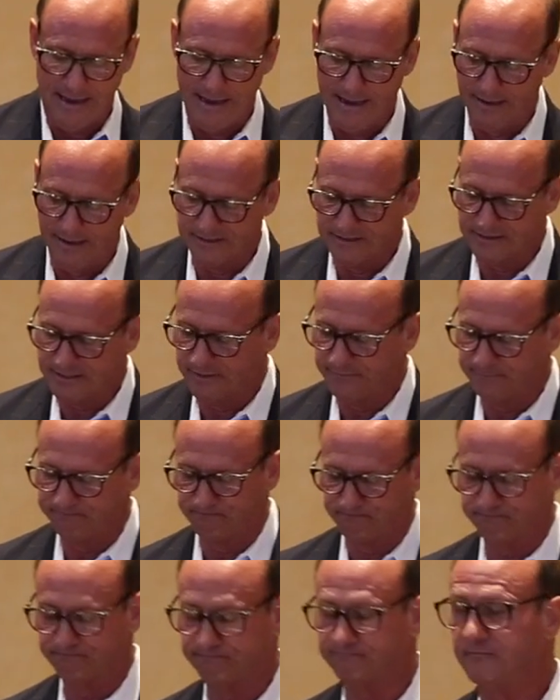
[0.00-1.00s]

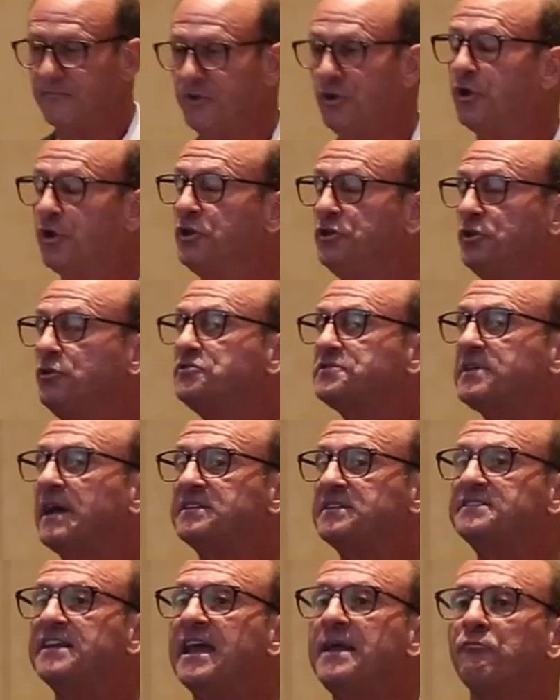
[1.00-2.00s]
And you can use
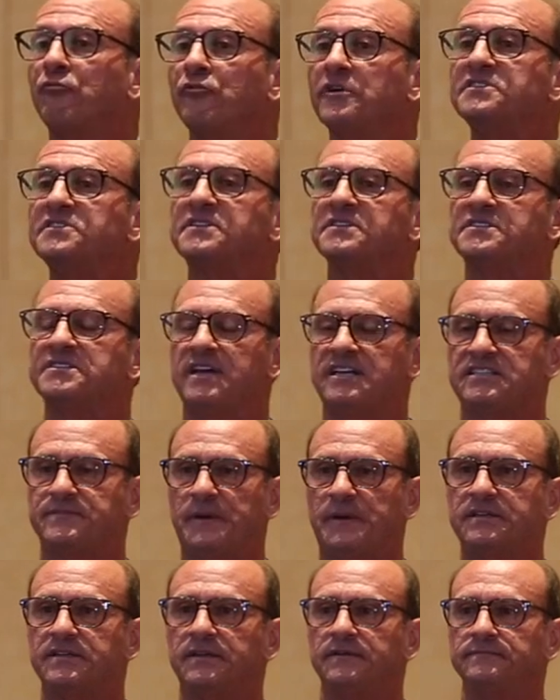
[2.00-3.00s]
that same risk
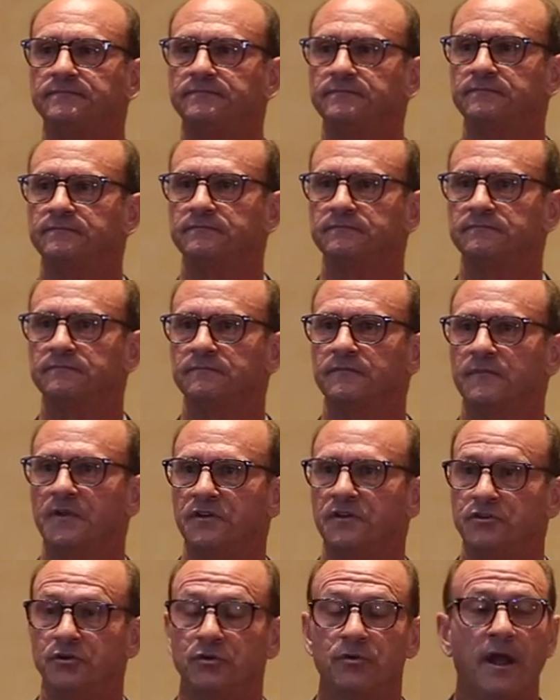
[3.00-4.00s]
assessment
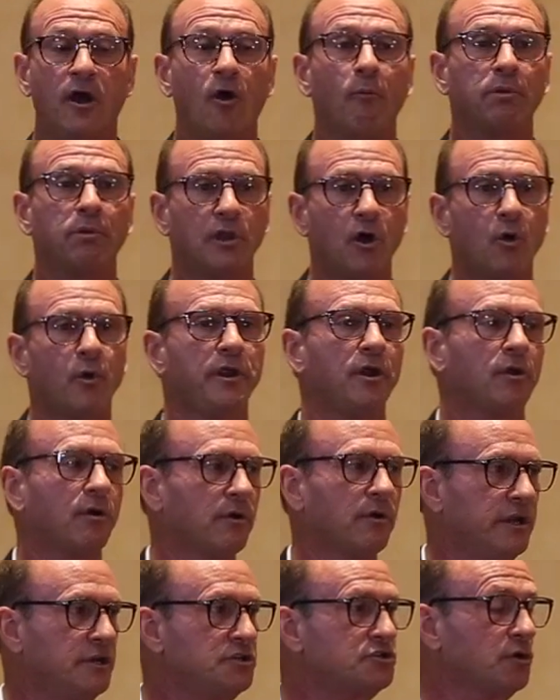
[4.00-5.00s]
to help lower
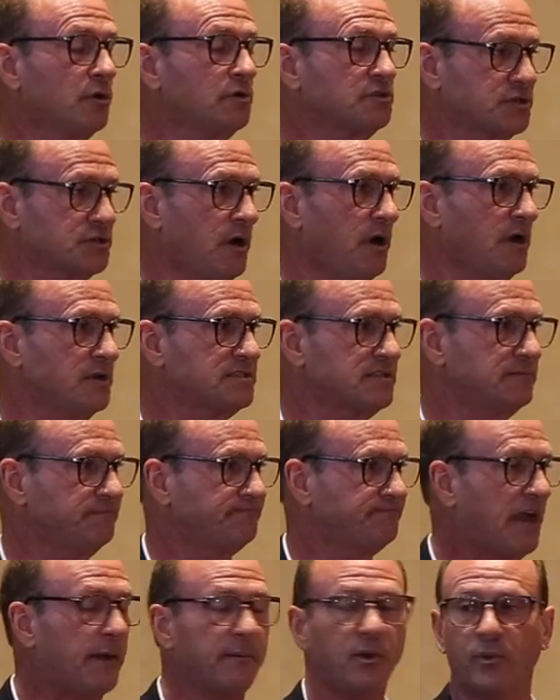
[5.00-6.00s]
your insurance costs.
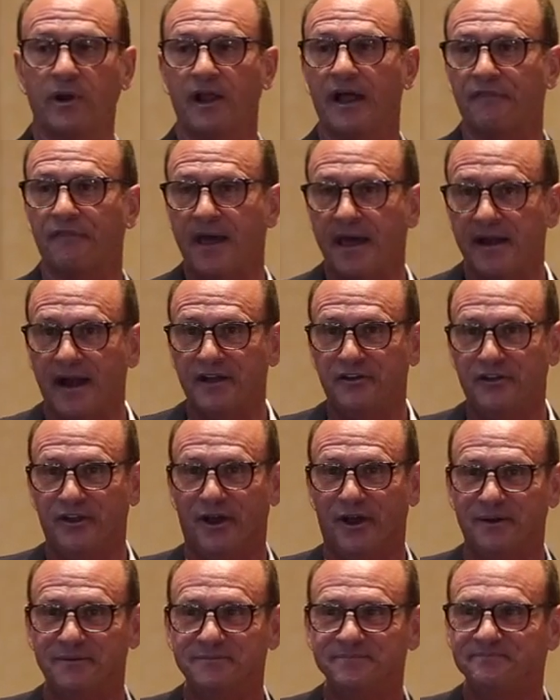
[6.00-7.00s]
How many would like that
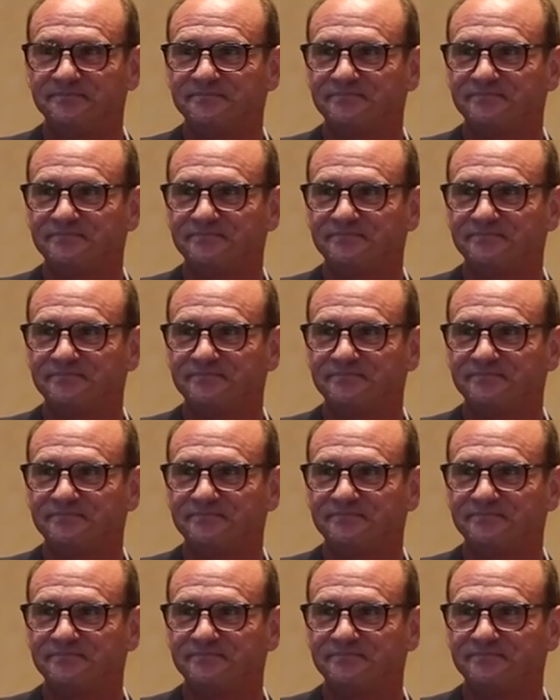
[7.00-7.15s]
idea?